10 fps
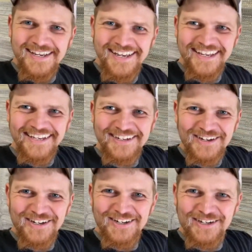
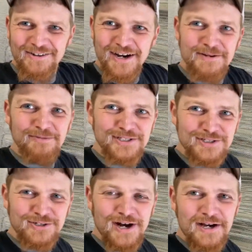incredibly
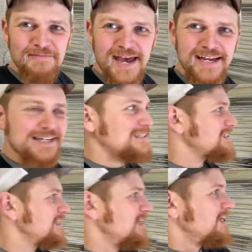strong
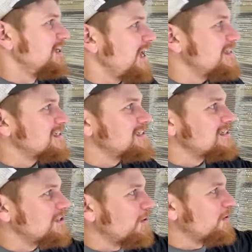magnets, and since
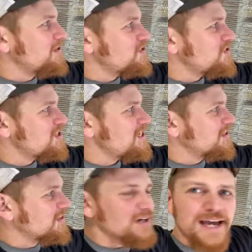the door is
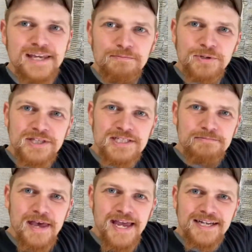steel, I can put these
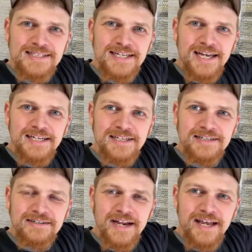magnets on
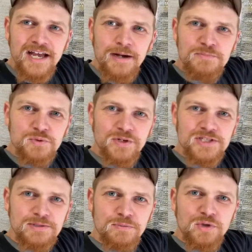here, and it comes
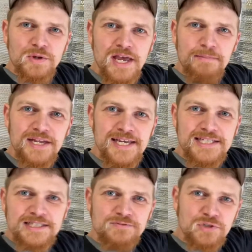with some 3M
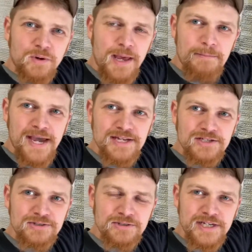adhesive. So what I might
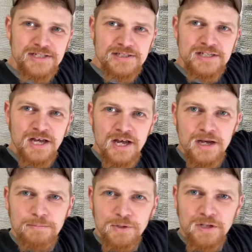do is
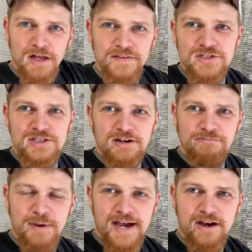pull all this
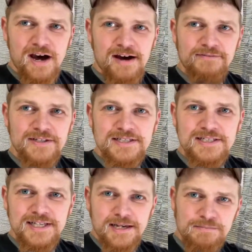stuff back off and
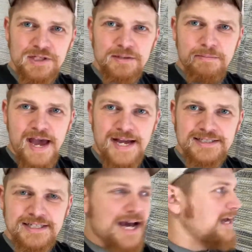stick them to the back
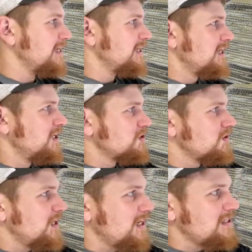side so
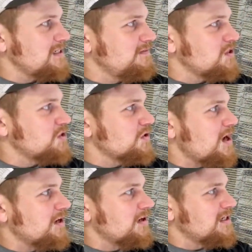that it's even
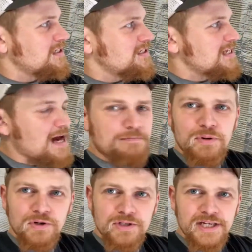stronger, because it's not
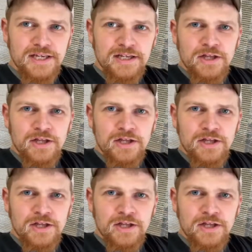pulling